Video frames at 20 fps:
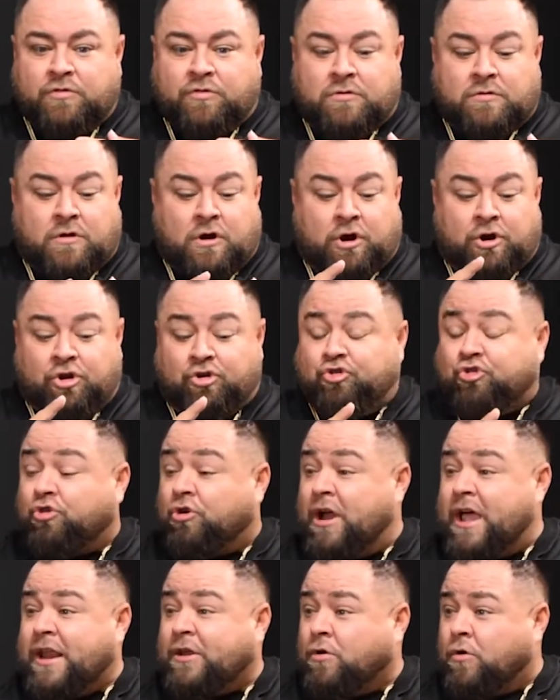They're gonna
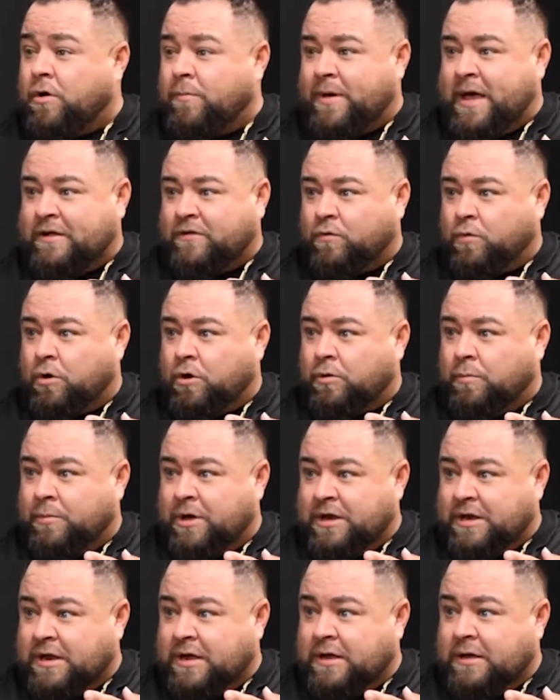dread going back to work on
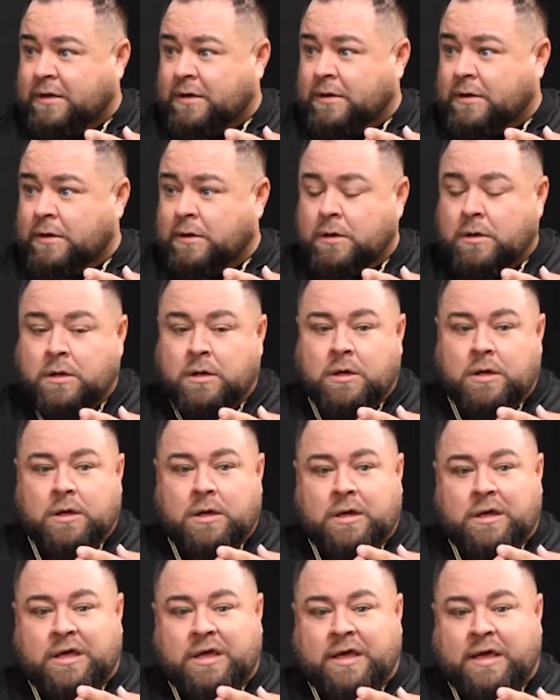Monday.
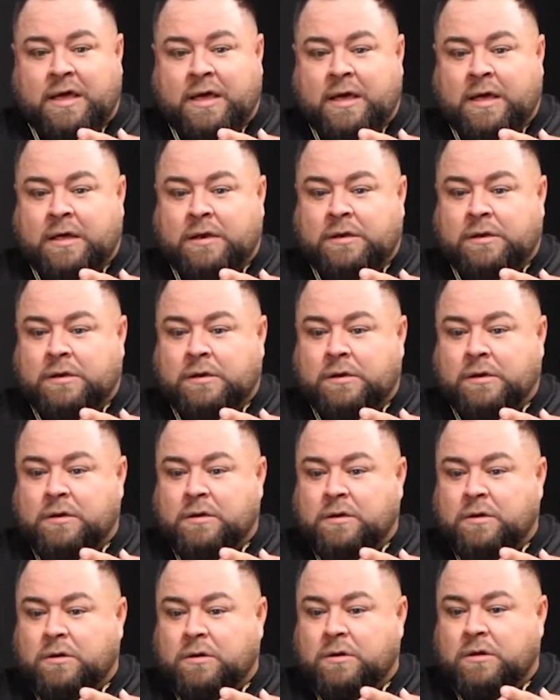And
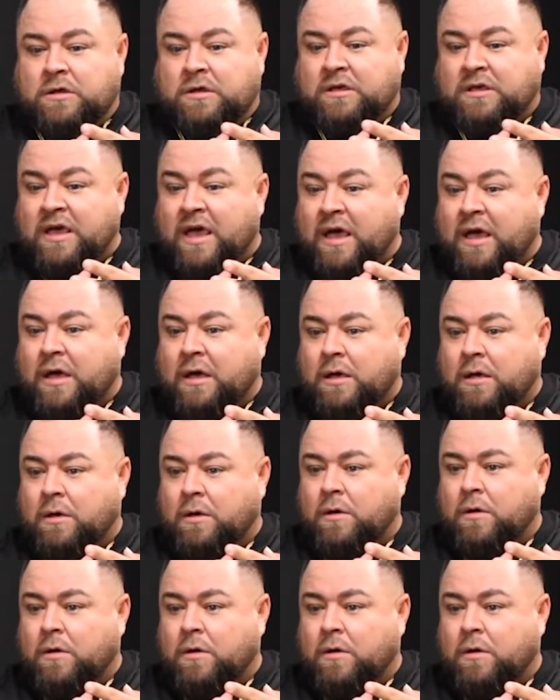yet,